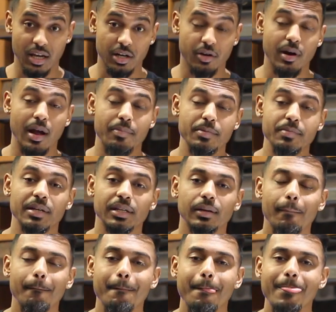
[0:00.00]
Kind of crappy
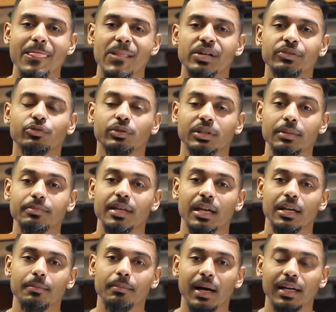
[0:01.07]
meat. So keep
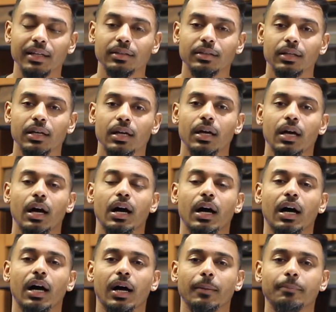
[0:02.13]
that in mind.
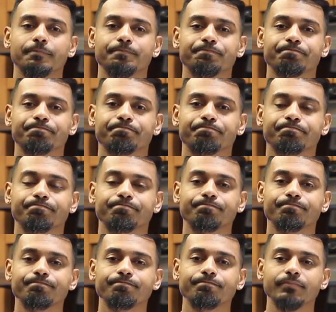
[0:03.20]

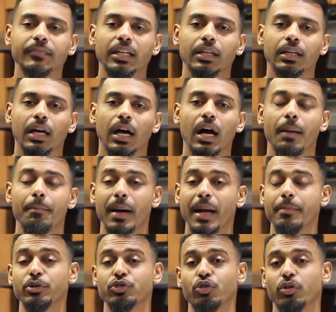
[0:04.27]

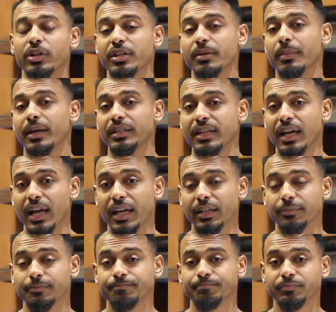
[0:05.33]
My majority of my
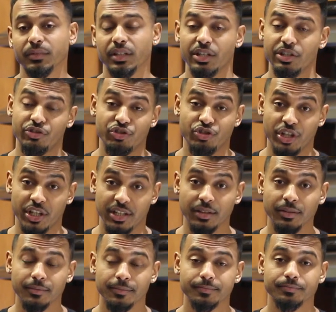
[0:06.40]
diet is
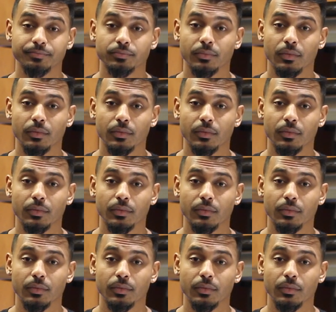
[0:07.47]
chicken.